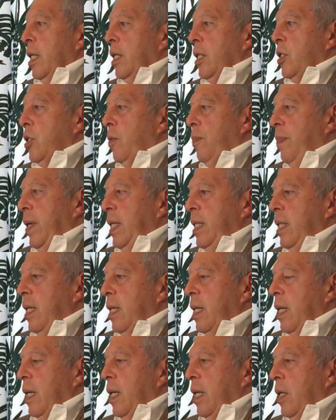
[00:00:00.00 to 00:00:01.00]
So
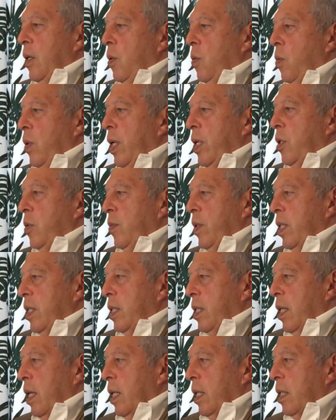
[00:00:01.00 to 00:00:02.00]
basically, where do we
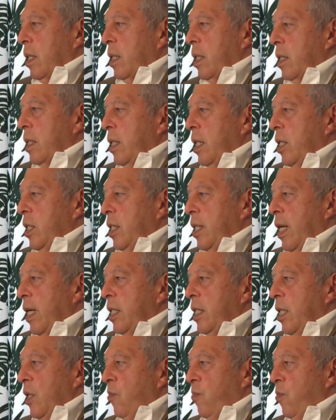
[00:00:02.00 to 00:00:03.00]
stand? Since
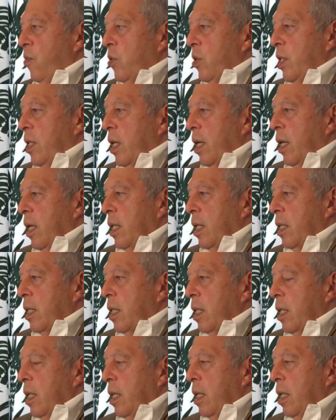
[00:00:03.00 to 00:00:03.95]
1948,